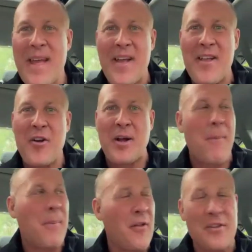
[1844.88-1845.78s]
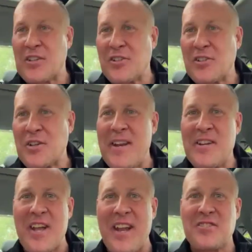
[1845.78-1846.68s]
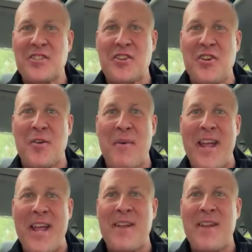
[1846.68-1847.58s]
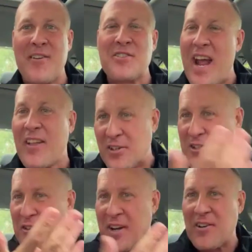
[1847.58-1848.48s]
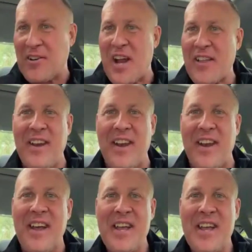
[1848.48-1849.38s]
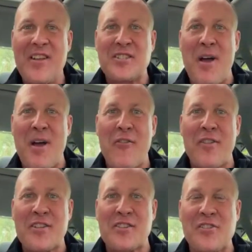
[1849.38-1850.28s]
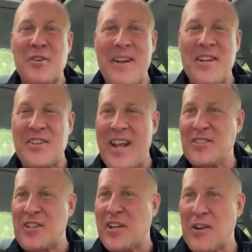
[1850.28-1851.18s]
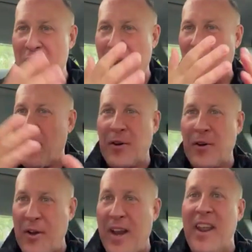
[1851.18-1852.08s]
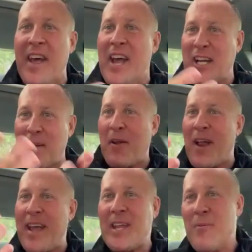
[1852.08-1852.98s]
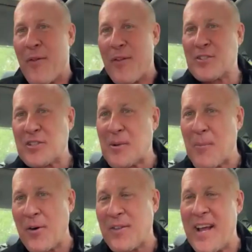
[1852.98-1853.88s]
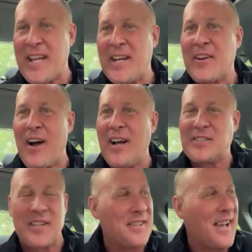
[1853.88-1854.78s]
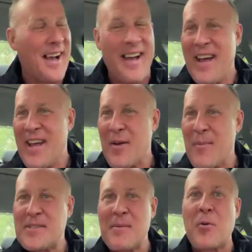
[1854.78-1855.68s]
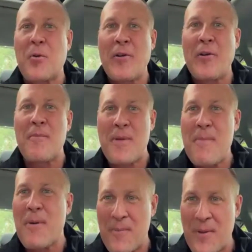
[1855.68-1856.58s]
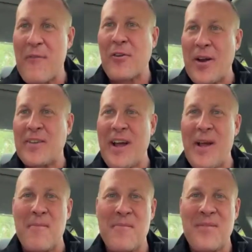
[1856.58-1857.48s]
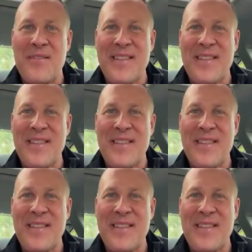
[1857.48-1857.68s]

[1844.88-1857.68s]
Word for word: name. Yeah, you'll come up on all the social media channels. Just Google my name, Darren Jacklin or Sir Darren Jacklin, and you'll see me all over the social media channels. You can follow what we're doing and come out hiking with us or support the hiking cause, and uh, you'll meet some great, great people. Have a great time.